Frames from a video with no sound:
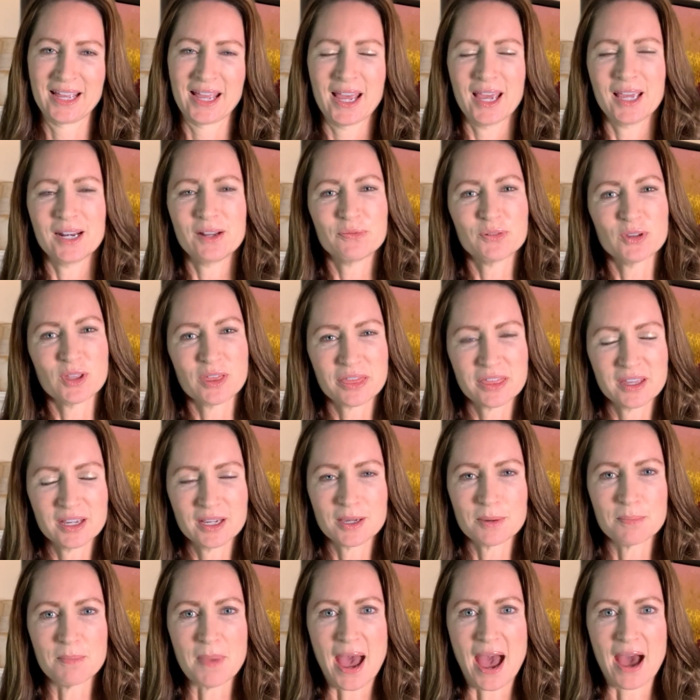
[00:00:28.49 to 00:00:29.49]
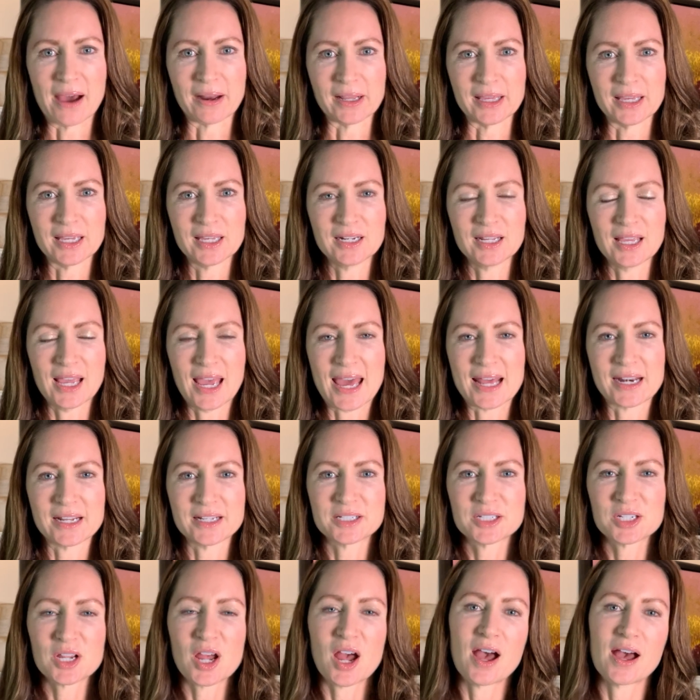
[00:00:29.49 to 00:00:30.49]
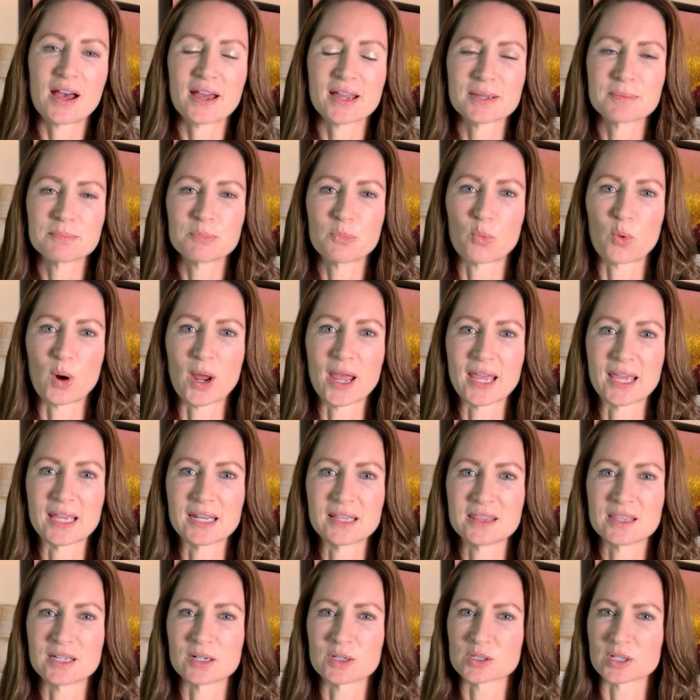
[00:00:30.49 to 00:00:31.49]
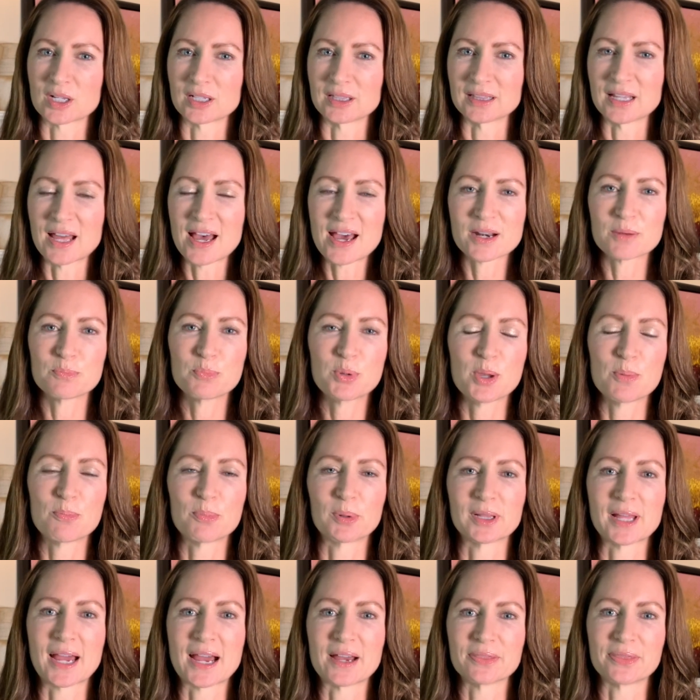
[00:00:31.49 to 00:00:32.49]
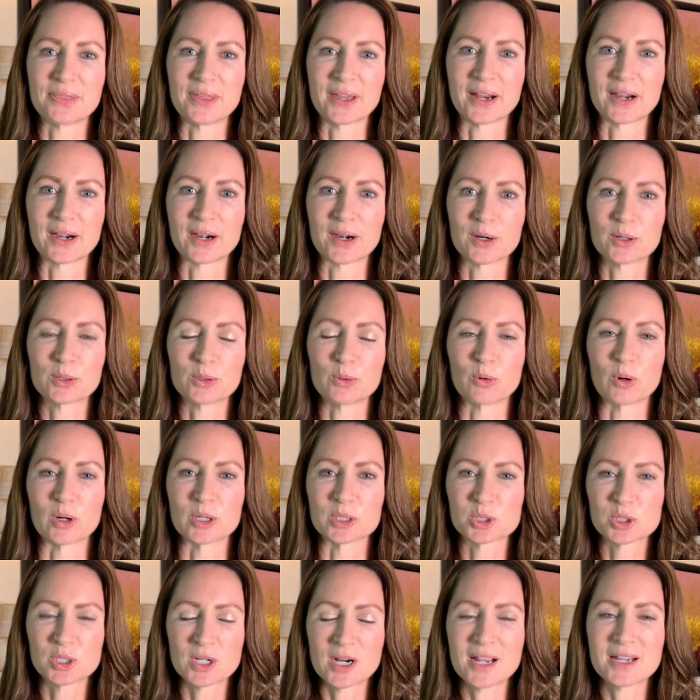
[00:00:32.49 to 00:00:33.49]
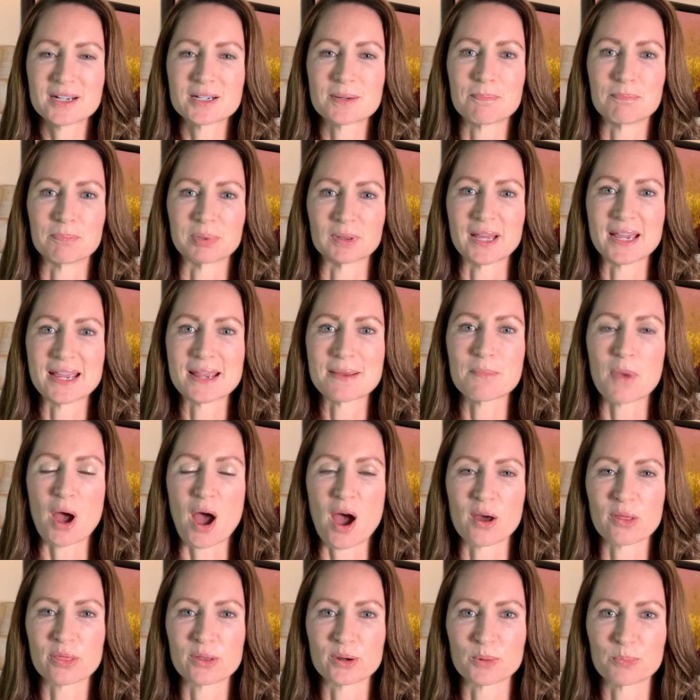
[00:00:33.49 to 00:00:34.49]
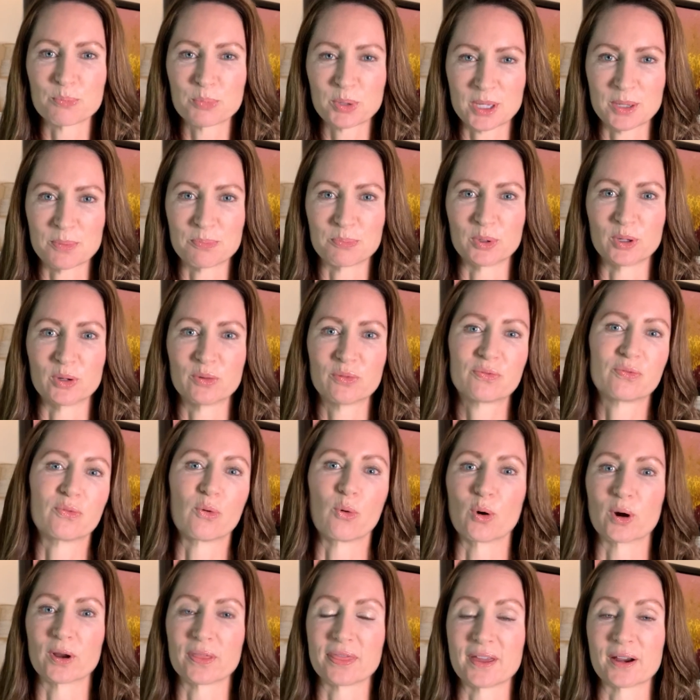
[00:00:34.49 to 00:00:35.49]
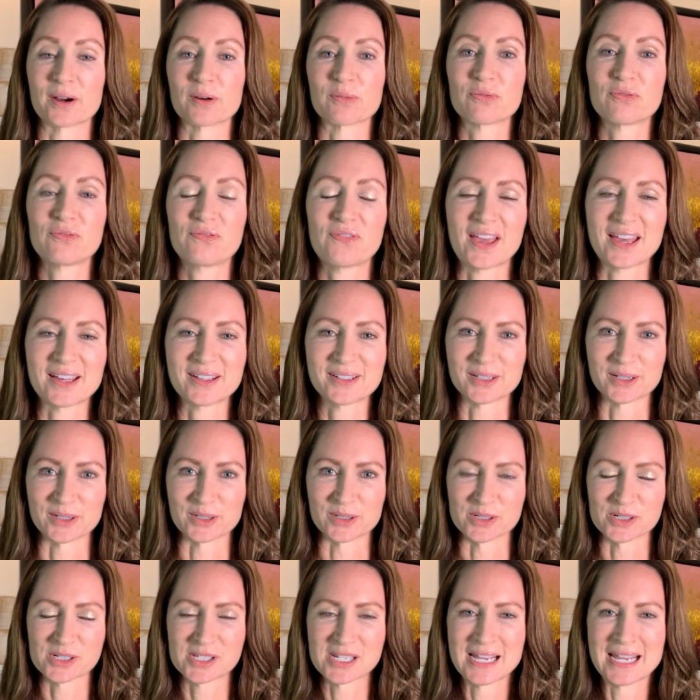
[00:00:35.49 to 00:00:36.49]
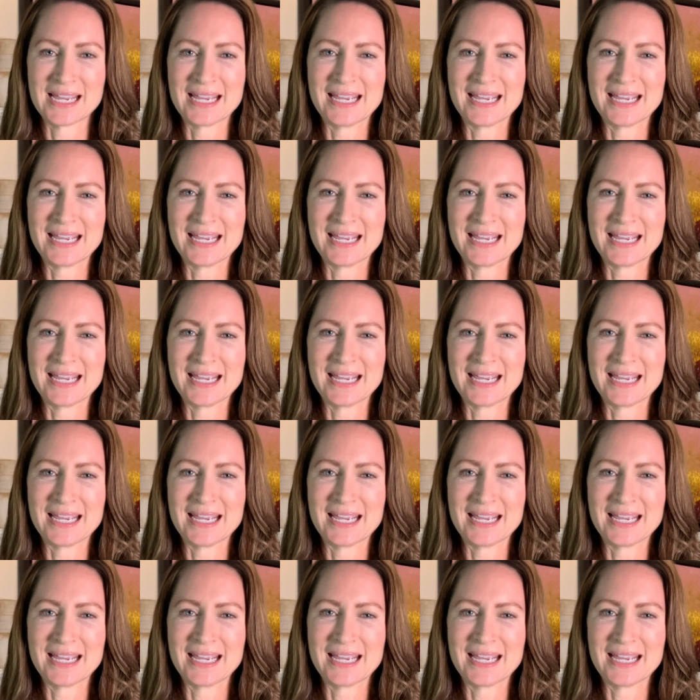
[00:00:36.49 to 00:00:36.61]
And if you think about it, at a time when there's a lot of people out there who are trying to blame other people for their failures,